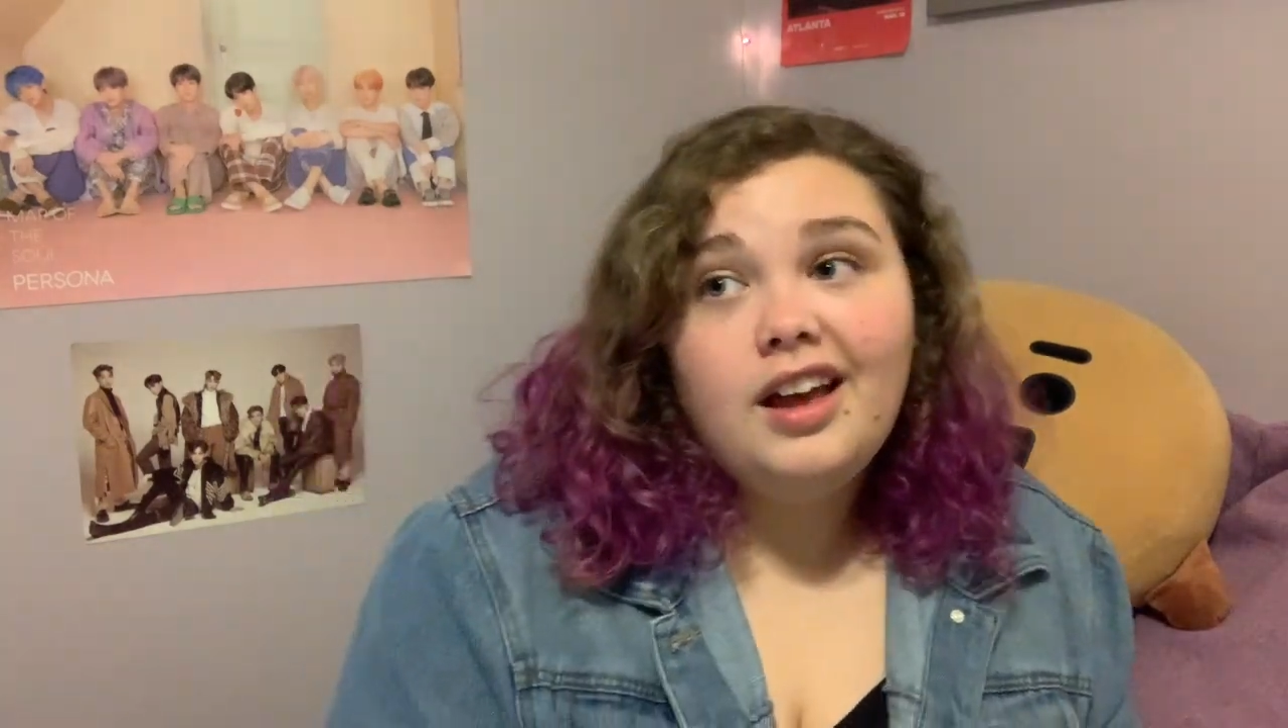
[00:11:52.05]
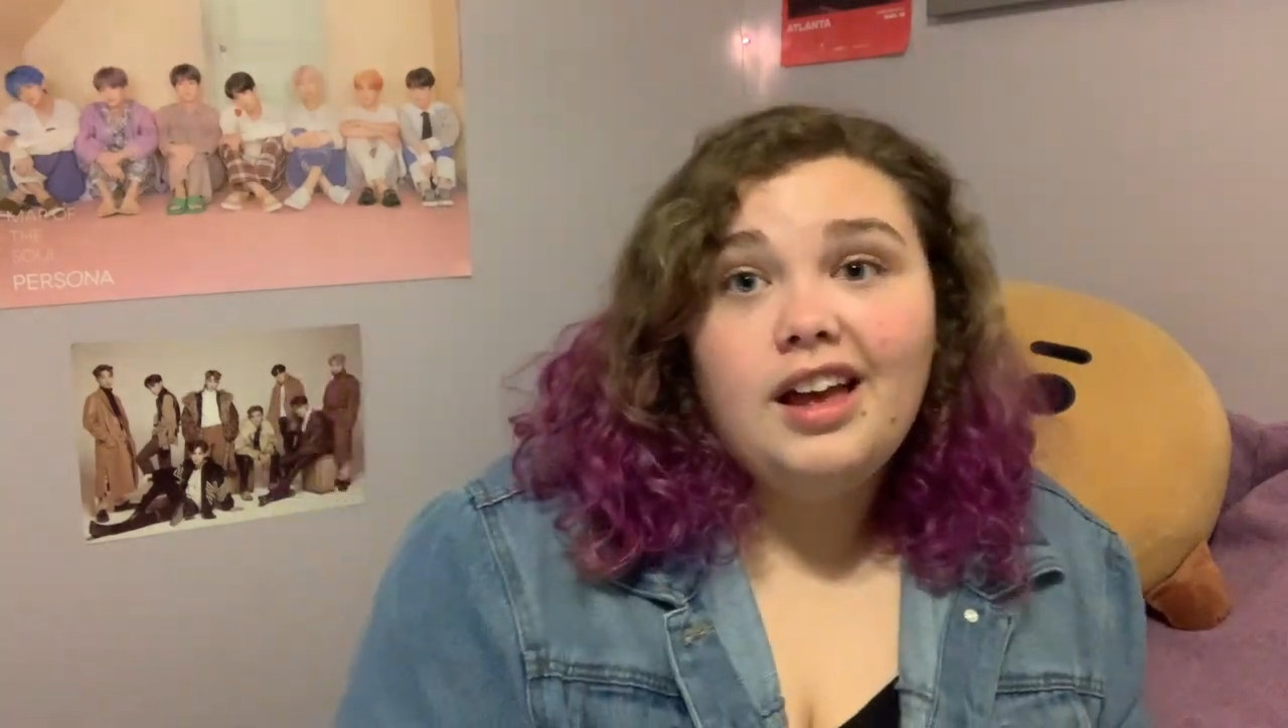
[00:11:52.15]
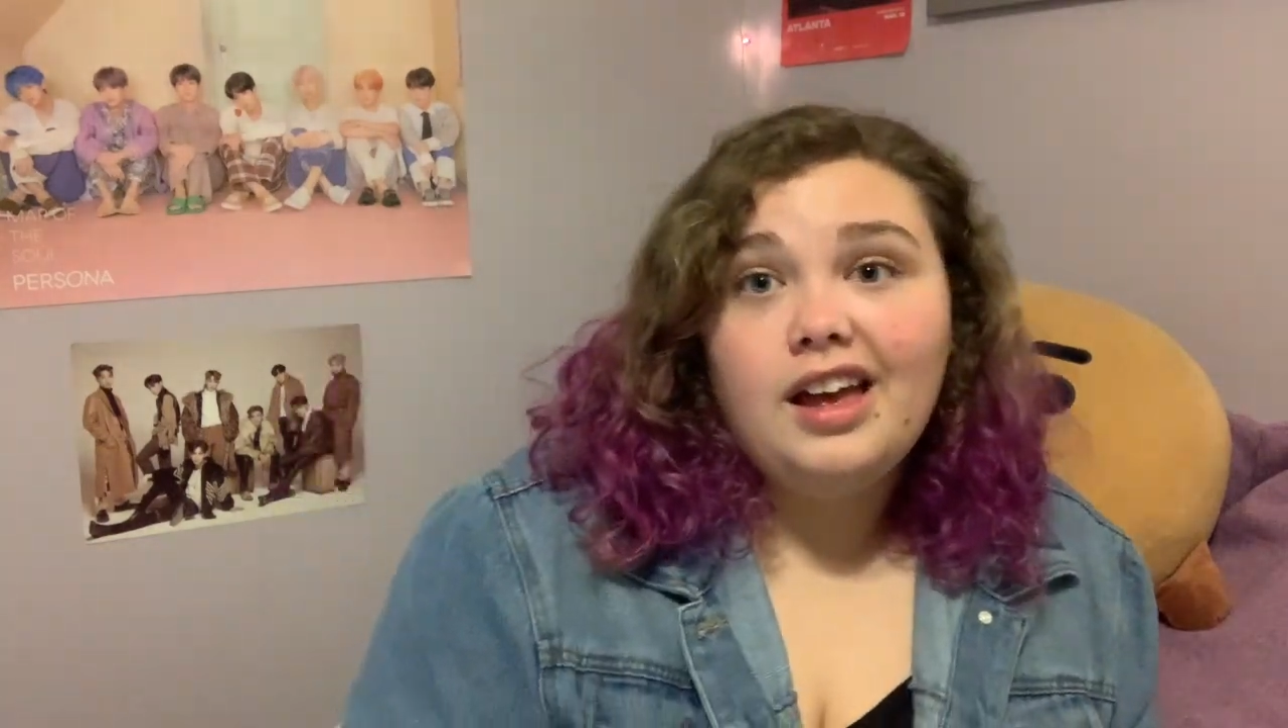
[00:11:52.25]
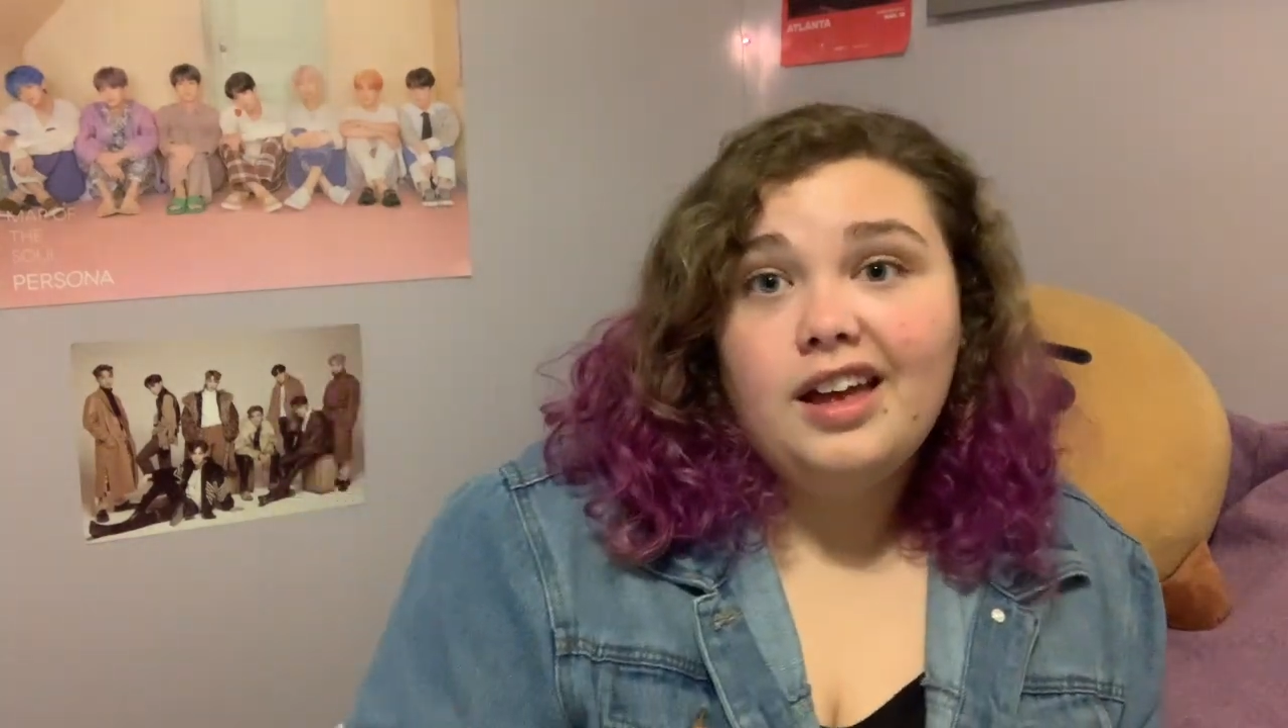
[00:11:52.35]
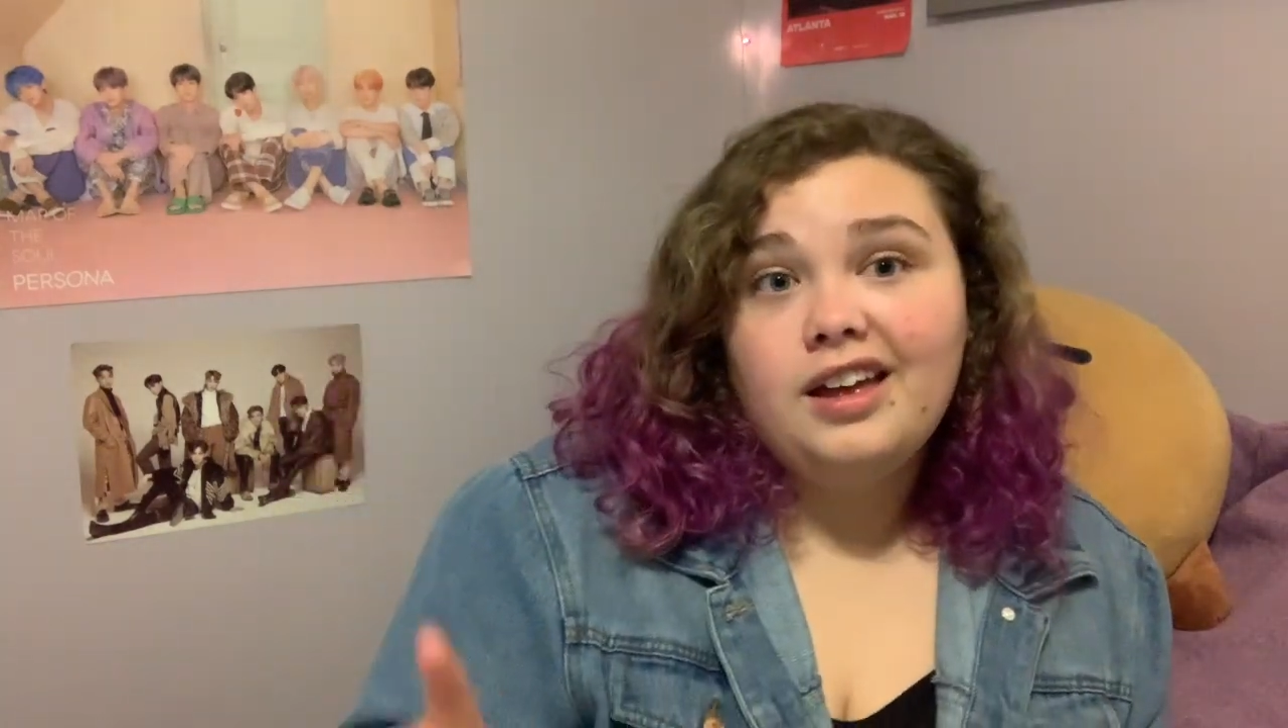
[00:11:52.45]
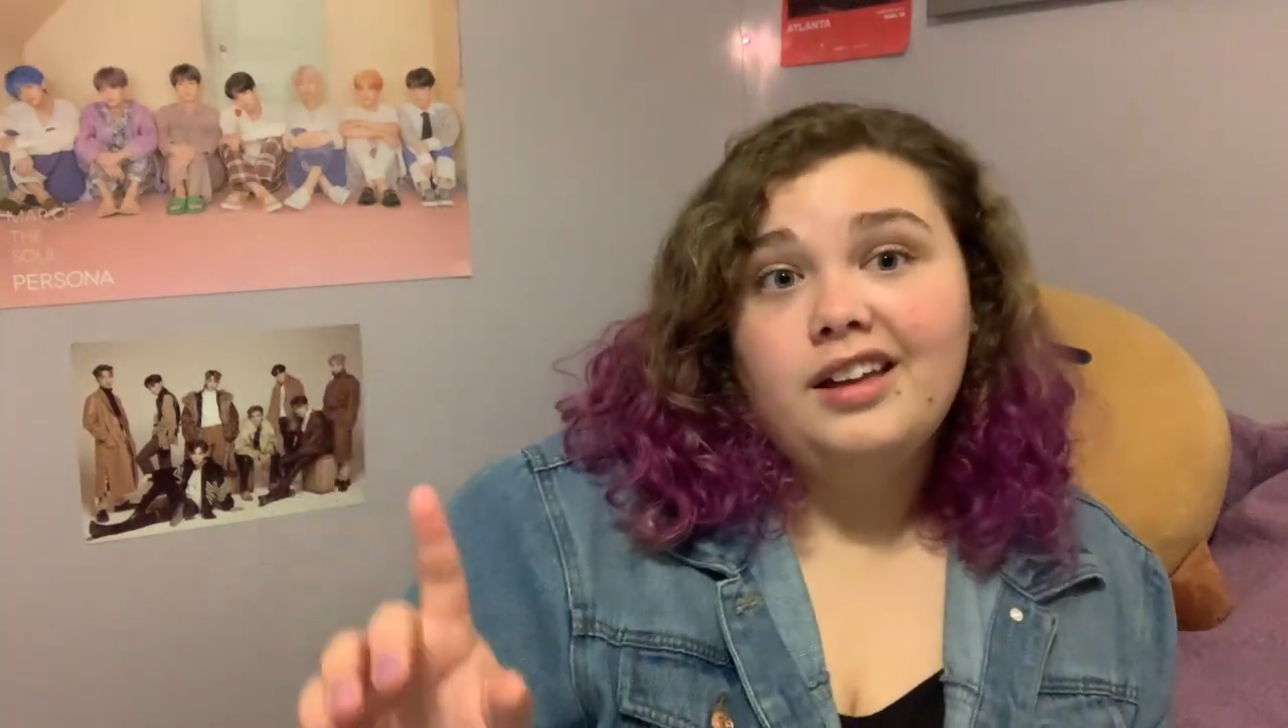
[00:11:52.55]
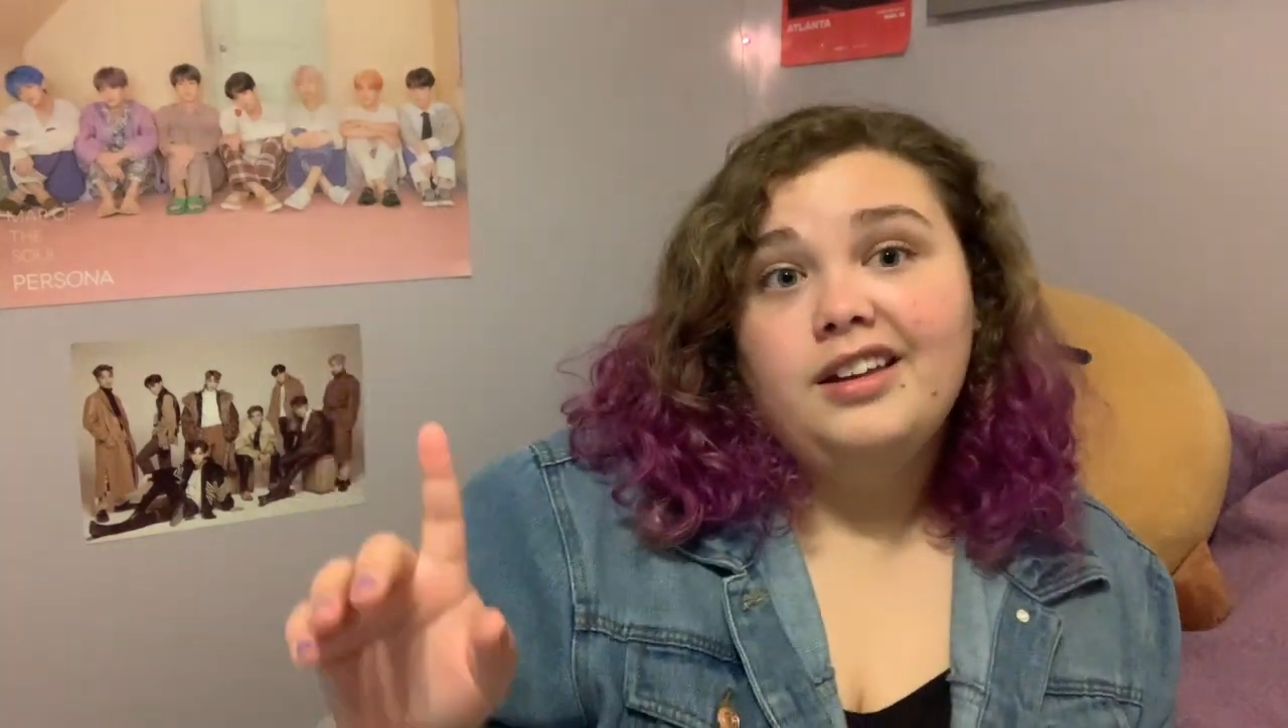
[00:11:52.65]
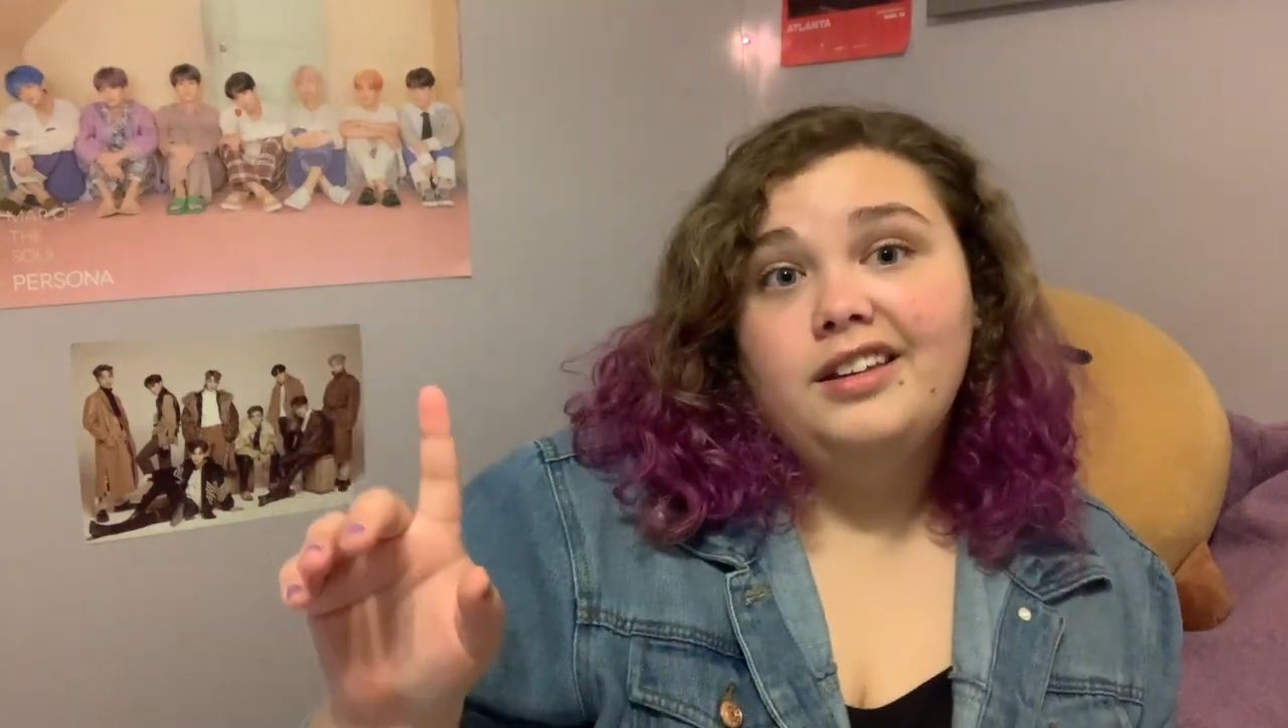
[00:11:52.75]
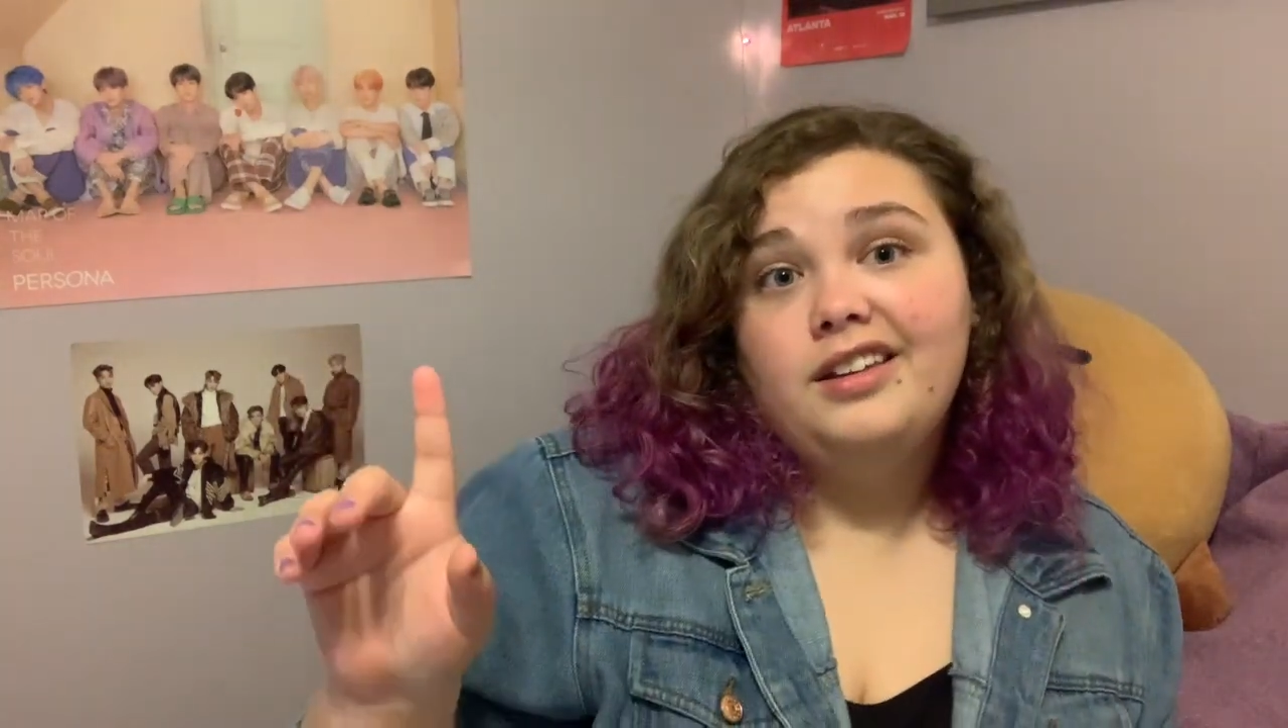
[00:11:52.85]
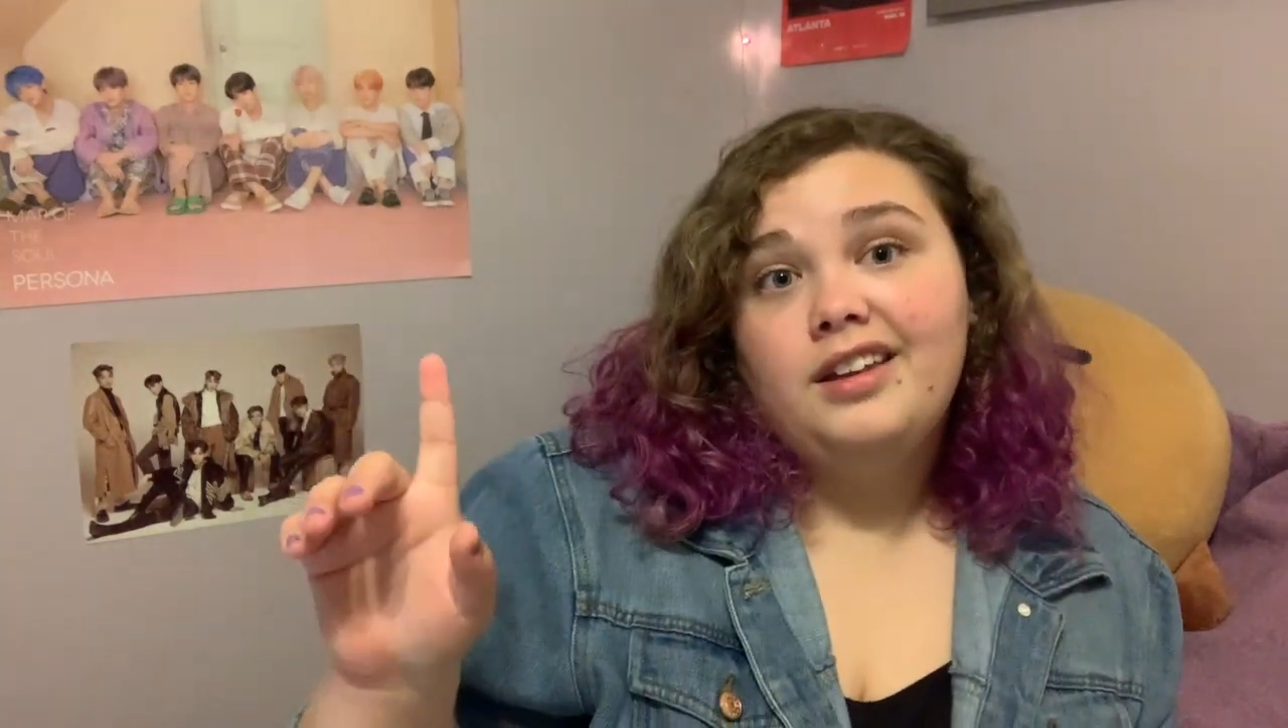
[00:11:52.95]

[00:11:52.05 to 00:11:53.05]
and